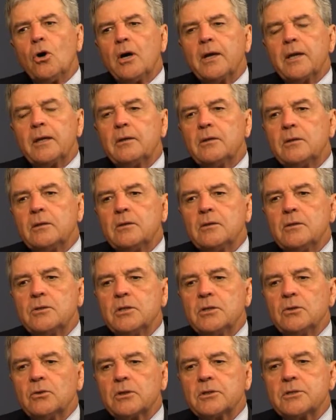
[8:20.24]
No, it
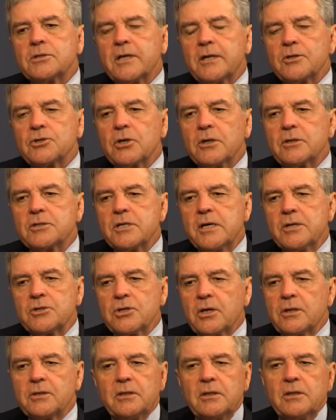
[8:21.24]
didn't look at Stand Chart. Stand
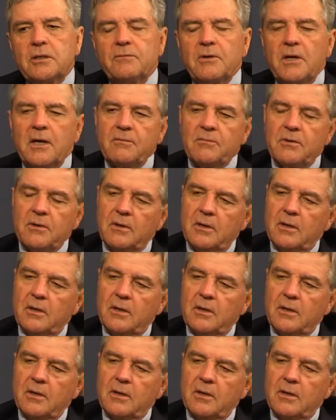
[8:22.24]
Chart didn't even have